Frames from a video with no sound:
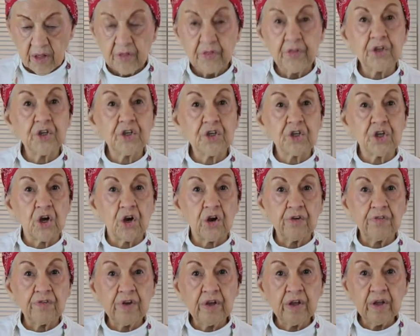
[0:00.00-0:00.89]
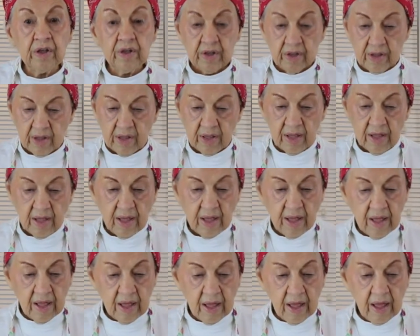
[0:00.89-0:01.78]
the server,
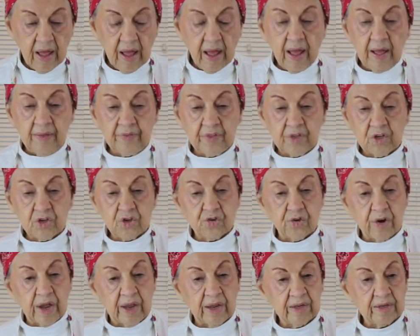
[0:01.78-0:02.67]
and the tray.